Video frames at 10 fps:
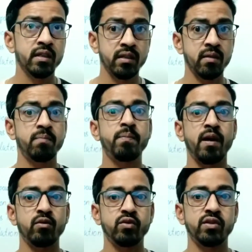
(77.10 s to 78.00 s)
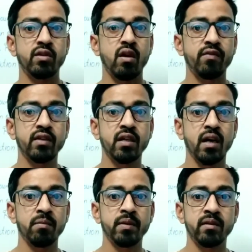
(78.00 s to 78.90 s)
compounds of the
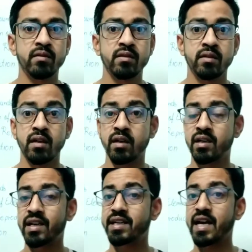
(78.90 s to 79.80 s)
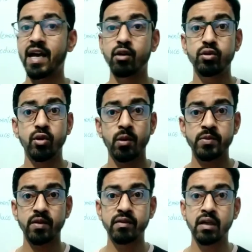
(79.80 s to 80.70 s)
carbon like allotropes
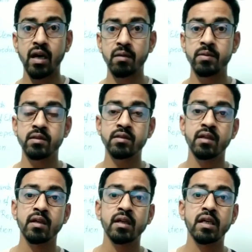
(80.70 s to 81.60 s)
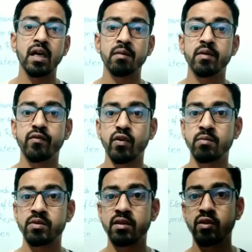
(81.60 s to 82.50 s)
of the carbons. Carbon
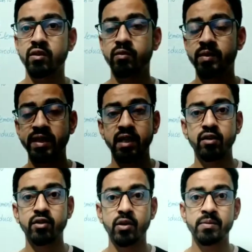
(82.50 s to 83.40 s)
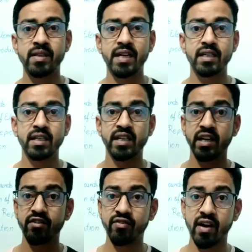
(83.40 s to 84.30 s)
forms so many allotropes like a
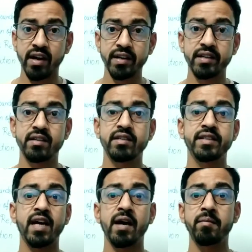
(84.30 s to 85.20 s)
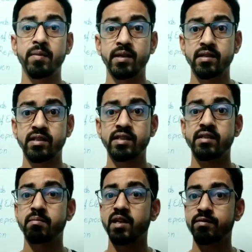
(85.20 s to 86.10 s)
graphite, diamonds,
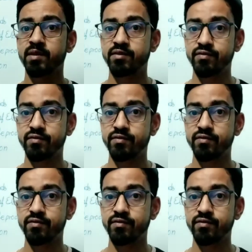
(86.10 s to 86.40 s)
Buckman